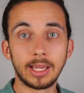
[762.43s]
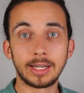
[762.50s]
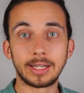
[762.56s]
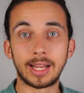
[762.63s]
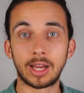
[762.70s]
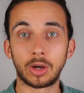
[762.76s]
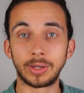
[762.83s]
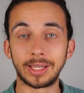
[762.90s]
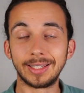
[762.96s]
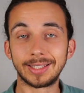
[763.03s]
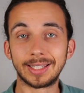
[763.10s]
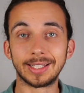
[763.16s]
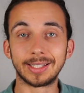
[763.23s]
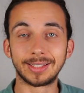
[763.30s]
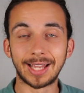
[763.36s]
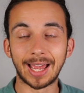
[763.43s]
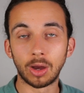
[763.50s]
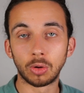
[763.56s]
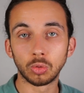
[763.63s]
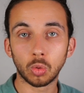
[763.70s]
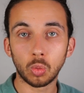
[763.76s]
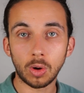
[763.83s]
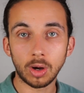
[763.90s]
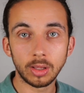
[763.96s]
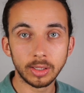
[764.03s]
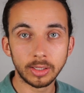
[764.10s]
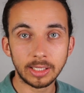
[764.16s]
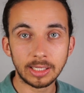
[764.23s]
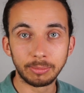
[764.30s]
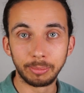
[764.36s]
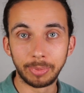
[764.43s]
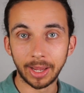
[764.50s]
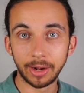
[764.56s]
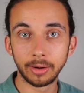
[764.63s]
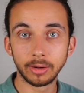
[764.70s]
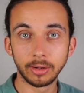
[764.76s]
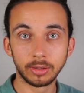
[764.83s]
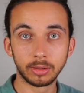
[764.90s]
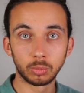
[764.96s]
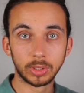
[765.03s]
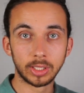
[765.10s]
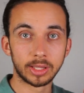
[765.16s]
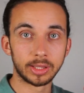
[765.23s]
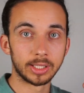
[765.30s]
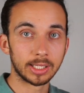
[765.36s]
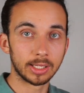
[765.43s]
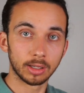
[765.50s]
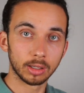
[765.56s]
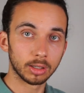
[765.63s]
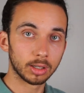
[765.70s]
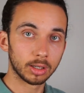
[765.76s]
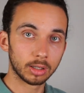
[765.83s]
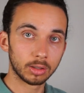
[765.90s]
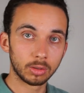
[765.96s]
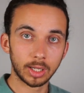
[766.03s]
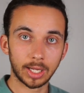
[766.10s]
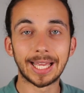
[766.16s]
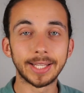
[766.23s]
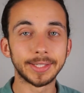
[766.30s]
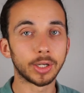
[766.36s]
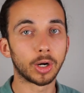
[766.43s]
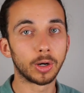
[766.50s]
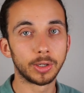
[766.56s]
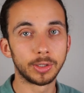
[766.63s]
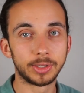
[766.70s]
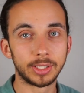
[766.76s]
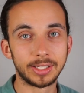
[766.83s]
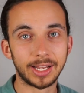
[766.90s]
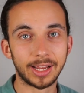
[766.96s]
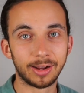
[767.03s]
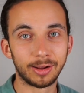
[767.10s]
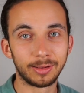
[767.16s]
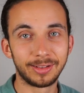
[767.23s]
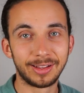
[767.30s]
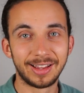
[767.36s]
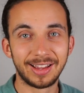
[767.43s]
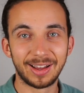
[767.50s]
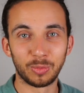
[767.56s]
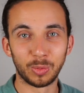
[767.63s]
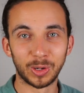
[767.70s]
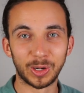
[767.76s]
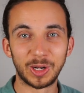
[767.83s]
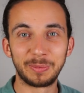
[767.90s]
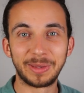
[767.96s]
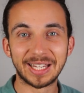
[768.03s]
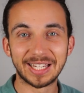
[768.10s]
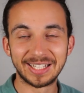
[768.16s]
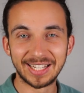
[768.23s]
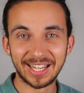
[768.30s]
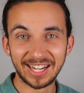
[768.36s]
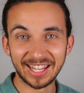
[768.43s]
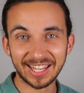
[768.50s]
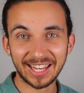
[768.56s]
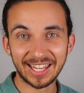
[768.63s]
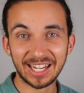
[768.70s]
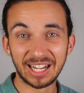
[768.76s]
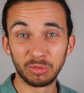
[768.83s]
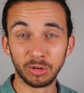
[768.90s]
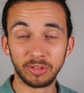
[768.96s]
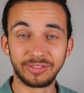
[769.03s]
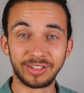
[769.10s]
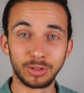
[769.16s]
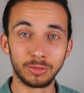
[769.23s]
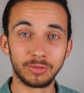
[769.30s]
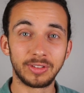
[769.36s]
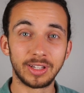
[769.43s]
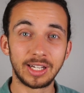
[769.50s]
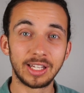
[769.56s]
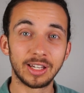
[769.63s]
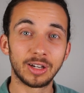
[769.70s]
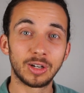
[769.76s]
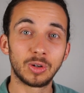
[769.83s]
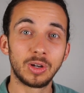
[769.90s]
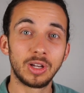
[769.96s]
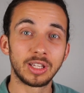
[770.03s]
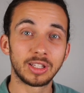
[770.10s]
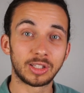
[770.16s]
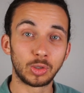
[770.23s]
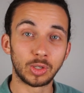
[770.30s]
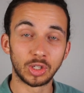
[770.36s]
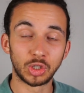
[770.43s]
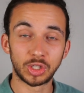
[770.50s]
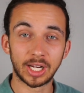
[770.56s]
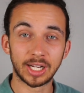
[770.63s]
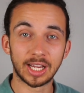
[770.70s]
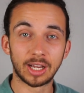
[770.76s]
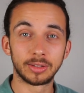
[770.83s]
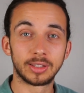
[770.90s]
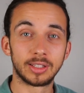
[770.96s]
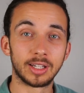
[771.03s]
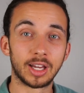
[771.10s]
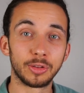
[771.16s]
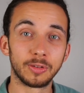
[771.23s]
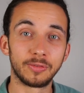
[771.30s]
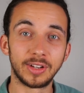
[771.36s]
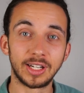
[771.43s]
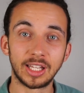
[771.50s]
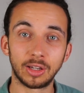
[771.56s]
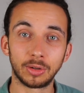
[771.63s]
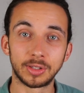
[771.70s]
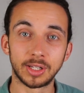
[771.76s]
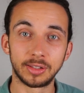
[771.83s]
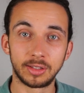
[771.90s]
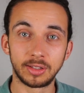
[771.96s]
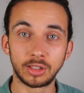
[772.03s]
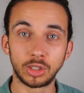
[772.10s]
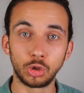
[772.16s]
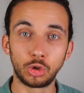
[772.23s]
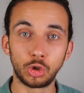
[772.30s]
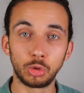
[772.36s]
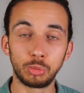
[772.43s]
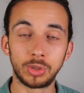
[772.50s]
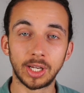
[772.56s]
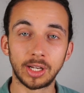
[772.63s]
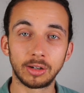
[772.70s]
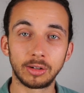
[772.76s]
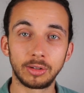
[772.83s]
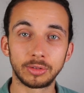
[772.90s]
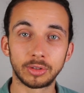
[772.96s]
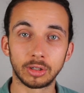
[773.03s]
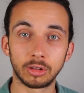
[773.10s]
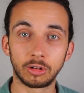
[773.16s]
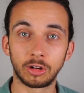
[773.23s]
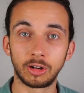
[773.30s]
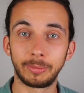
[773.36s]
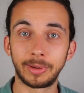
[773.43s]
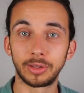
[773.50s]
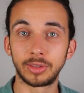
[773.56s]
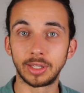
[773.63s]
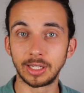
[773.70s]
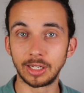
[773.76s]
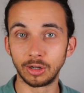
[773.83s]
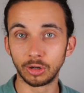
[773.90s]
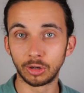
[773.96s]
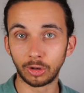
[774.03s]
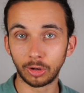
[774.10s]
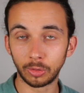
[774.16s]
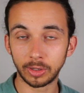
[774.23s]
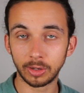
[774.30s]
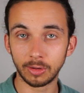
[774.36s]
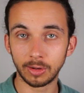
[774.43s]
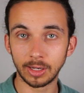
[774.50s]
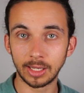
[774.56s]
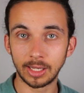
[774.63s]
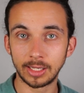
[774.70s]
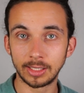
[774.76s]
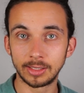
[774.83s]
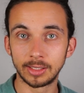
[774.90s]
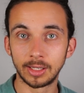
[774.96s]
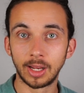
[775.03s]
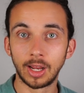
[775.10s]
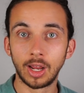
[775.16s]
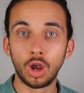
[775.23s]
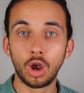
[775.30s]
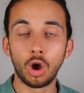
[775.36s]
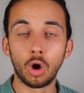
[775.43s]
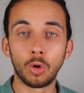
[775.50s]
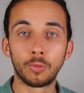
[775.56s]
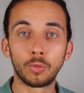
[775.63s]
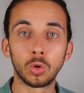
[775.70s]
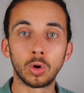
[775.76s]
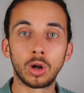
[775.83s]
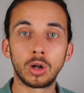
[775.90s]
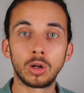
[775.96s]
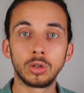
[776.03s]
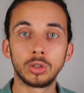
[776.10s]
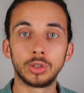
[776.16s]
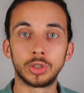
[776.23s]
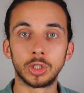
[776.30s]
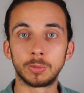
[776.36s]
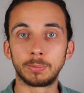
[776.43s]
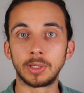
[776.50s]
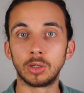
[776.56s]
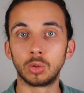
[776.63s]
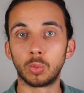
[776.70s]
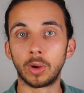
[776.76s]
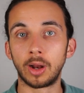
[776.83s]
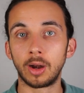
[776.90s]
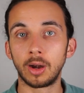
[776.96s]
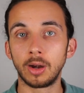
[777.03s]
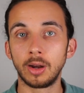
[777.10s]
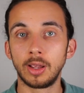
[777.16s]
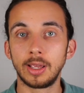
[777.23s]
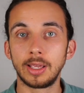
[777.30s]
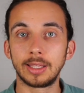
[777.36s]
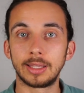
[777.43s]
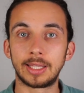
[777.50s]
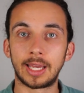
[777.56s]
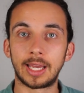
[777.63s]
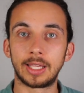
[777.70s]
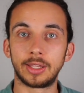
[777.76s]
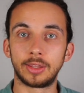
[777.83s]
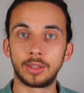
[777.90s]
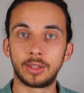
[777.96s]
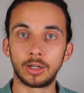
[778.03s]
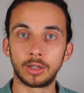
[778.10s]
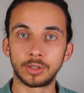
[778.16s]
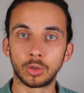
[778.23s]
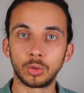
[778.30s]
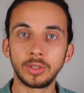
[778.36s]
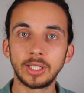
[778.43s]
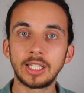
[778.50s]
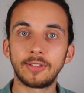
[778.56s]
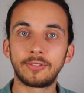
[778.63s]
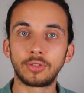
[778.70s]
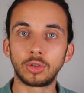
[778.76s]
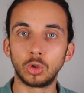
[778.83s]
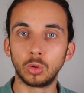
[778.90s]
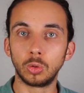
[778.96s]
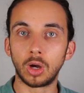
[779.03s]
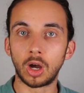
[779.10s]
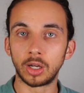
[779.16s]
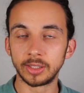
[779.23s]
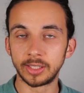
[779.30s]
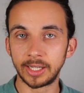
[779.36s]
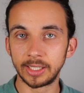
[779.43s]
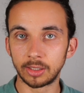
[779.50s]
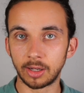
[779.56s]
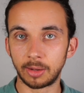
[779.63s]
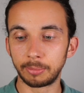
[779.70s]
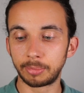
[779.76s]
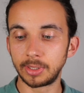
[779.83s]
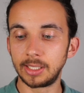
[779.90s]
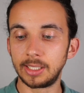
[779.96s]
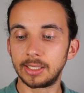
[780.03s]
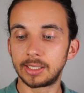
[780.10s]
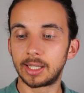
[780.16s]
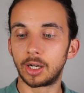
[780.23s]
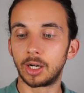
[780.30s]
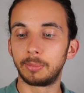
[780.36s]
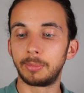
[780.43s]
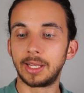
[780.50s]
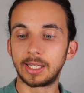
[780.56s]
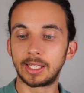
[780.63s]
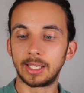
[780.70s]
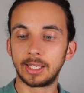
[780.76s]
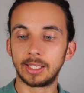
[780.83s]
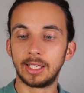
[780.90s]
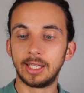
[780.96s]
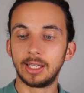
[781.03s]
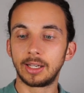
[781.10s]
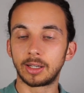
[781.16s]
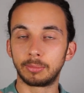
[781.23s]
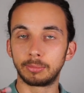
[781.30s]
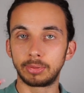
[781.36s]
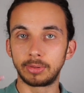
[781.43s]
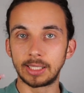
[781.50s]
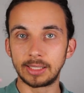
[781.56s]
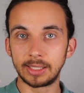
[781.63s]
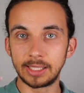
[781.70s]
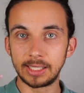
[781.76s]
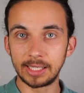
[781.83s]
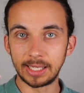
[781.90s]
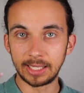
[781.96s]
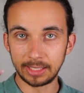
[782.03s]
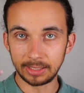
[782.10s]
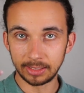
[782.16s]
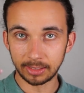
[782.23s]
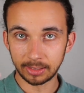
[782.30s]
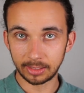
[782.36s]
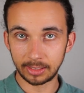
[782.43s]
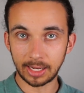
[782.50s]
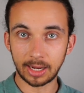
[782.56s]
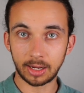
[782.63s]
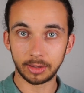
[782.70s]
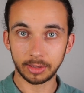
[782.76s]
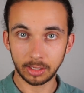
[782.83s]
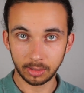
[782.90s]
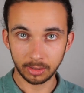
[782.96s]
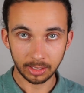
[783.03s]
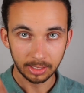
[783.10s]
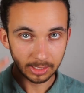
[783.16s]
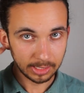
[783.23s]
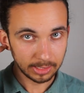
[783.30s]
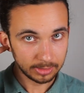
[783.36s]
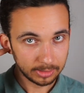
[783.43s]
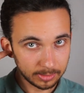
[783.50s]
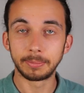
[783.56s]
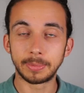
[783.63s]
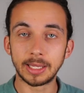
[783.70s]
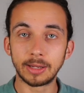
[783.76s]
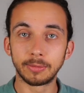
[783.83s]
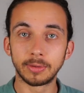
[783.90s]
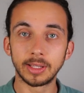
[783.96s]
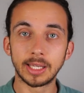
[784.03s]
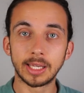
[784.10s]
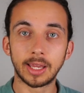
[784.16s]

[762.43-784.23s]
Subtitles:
Now, is the sound quality better with the Eargo? That's hard to tell. We're going to make a dedicated review video. You can check out the other videos on this YouTube channel to learn about the Eargo hearing aids. Overall, just be aware that there's only a few online companies that are making completely in-the-canal hearing aids. Be really